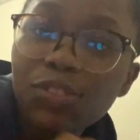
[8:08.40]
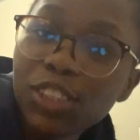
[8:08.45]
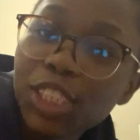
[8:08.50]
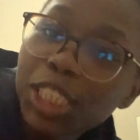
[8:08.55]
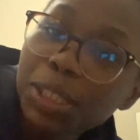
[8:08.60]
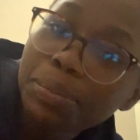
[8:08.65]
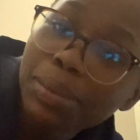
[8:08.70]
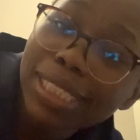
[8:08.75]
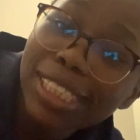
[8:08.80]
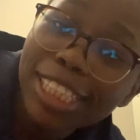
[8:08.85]
finished
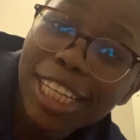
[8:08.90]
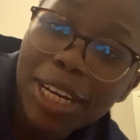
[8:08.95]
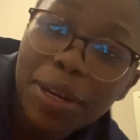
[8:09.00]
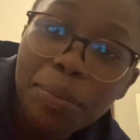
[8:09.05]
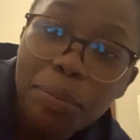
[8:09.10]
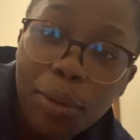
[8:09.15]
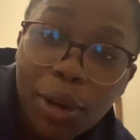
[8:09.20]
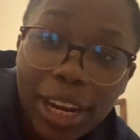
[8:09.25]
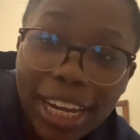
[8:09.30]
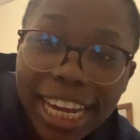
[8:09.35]
my study
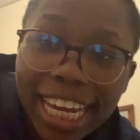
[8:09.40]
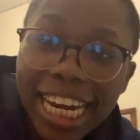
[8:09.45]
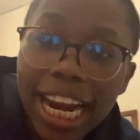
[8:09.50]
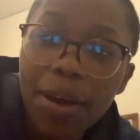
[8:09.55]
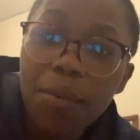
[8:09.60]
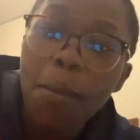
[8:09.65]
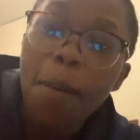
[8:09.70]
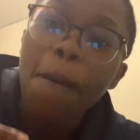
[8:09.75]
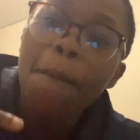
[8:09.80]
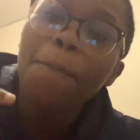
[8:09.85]
break and I'm
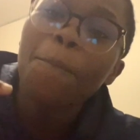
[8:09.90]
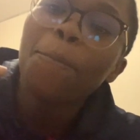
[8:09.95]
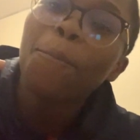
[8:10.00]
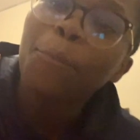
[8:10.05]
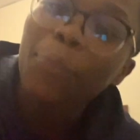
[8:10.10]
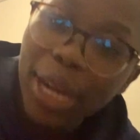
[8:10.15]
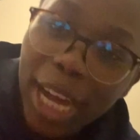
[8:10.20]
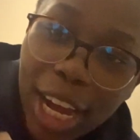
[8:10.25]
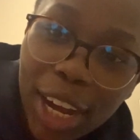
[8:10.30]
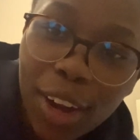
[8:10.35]

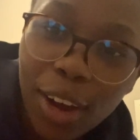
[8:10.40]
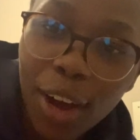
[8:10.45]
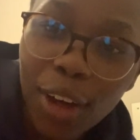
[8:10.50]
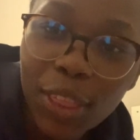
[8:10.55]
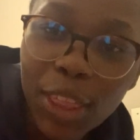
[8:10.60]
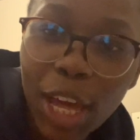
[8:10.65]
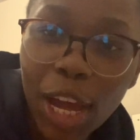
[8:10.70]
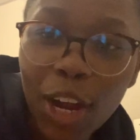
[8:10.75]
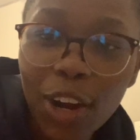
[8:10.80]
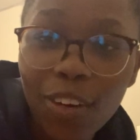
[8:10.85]
back on
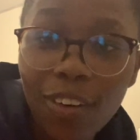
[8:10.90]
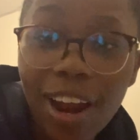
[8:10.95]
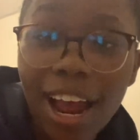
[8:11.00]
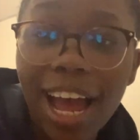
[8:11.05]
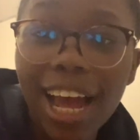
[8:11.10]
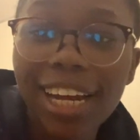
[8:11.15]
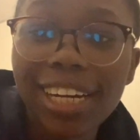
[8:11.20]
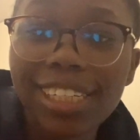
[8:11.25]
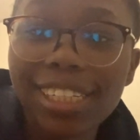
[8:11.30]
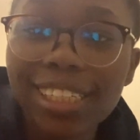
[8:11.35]
that
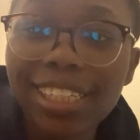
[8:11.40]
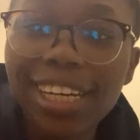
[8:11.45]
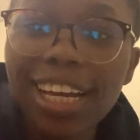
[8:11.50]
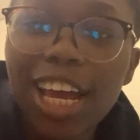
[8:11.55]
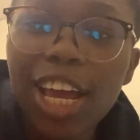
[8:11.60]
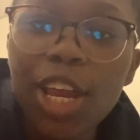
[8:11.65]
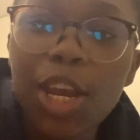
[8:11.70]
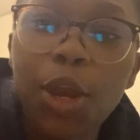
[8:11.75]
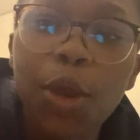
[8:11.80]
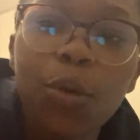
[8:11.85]
grind.
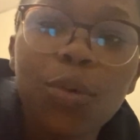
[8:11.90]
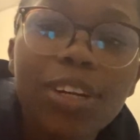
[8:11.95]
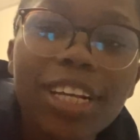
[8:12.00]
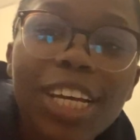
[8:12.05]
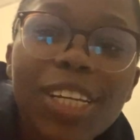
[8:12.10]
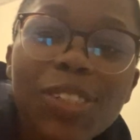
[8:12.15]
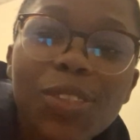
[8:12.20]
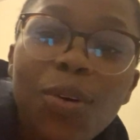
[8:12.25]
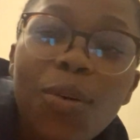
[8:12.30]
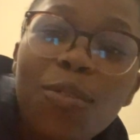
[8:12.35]
No days
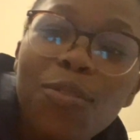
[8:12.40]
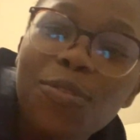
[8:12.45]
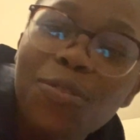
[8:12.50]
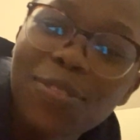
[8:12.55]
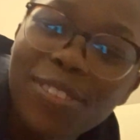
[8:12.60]
off.